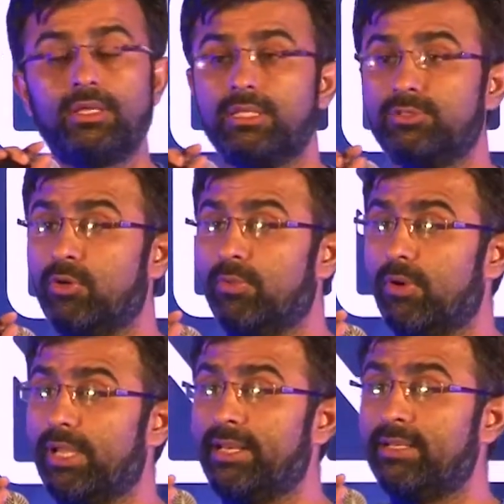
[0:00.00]
so
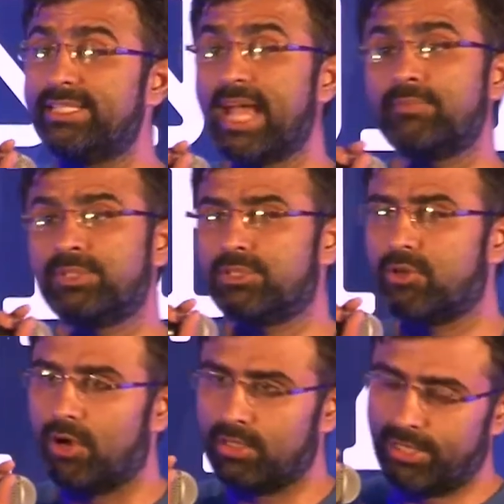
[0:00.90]
in Sam's
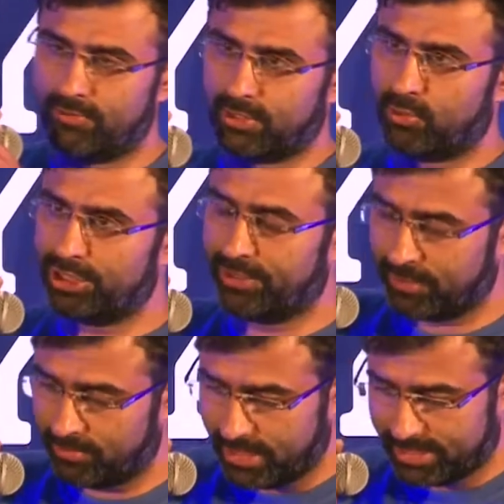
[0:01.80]
talk, there was a question
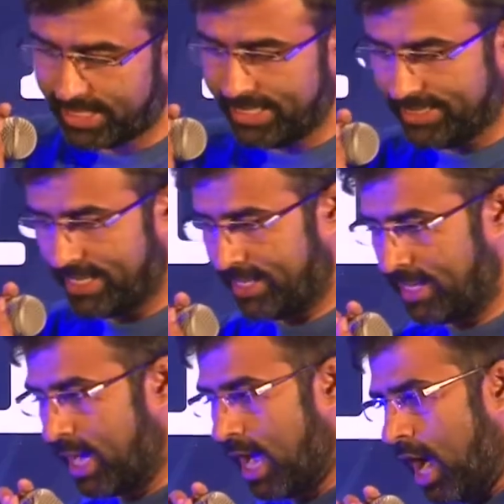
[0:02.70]
from this side saying,
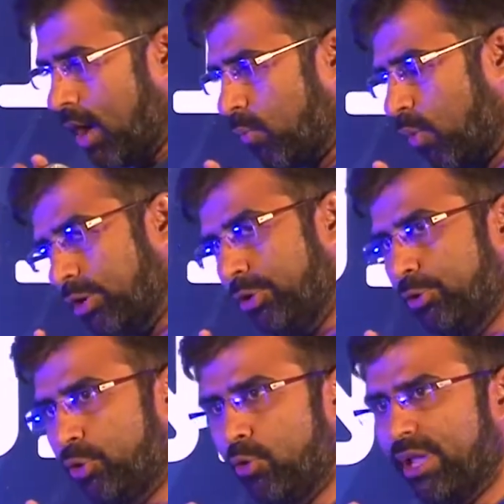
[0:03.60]
what do you
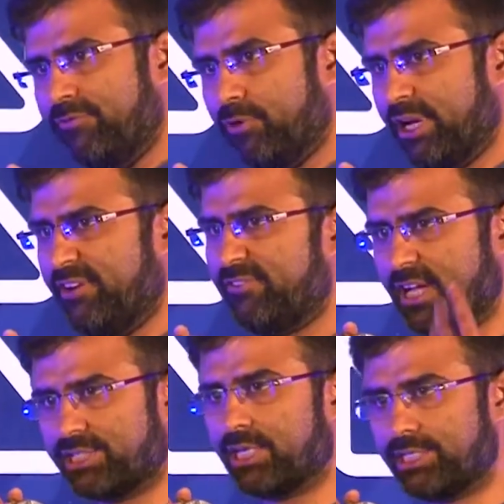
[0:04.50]
do if your
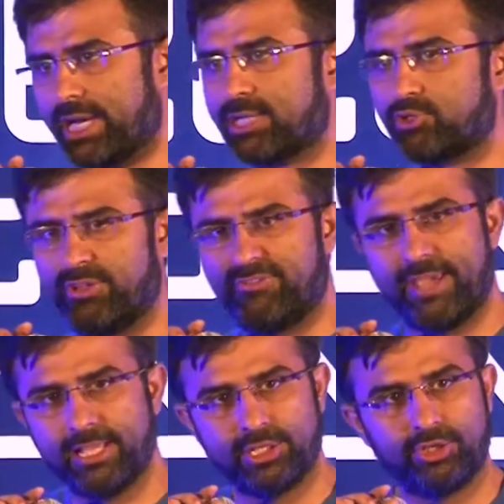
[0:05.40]
infrastructure actually
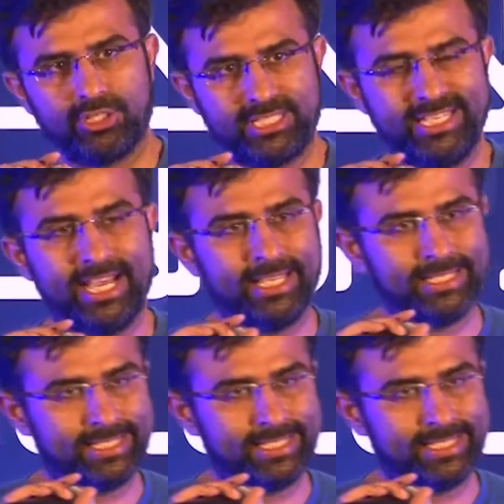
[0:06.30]
fails in your CI and